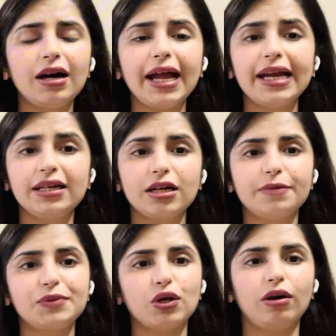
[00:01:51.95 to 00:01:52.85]
in
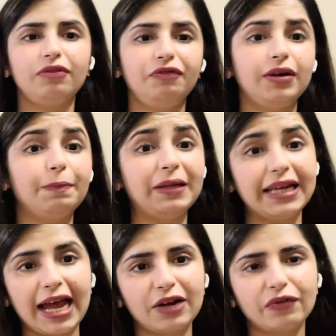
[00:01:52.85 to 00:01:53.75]
terms of
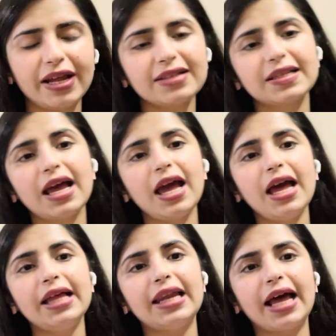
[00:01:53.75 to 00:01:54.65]
pediatrics.
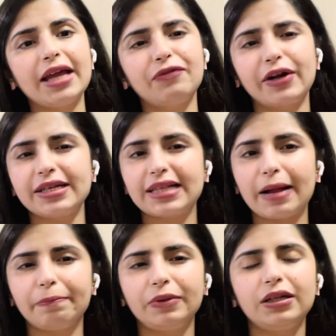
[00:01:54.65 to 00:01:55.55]
Like, for
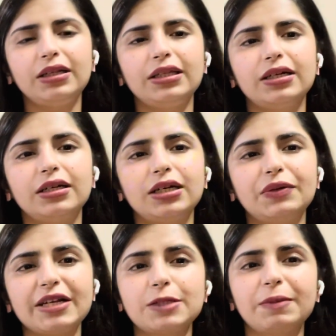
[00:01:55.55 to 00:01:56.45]
example, the
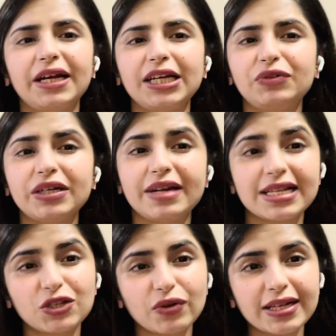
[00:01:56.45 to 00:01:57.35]
respiratory
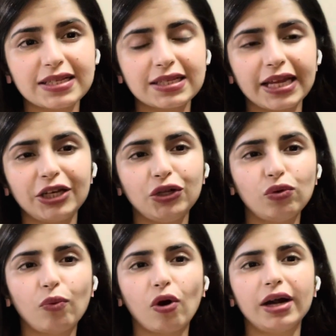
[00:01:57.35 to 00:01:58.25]
distress in
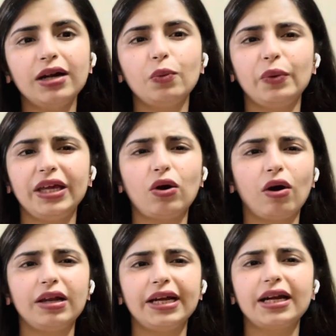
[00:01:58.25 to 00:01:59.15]
newborn, we
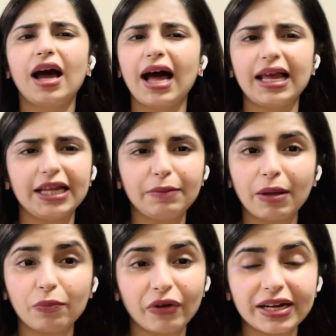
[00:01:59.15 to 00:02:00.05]
call it hyaline
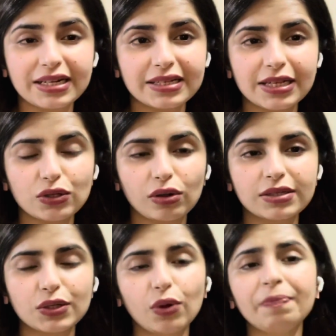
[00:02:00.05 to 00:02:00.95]
membrane disease
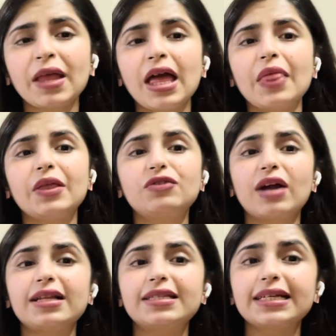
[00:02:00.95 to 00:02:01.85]
also. The
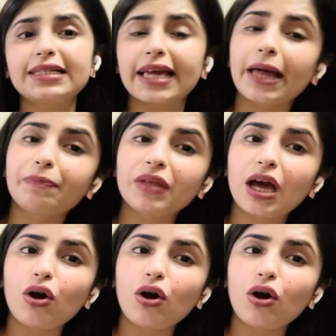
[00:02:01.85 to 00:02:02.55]
transient tachypnea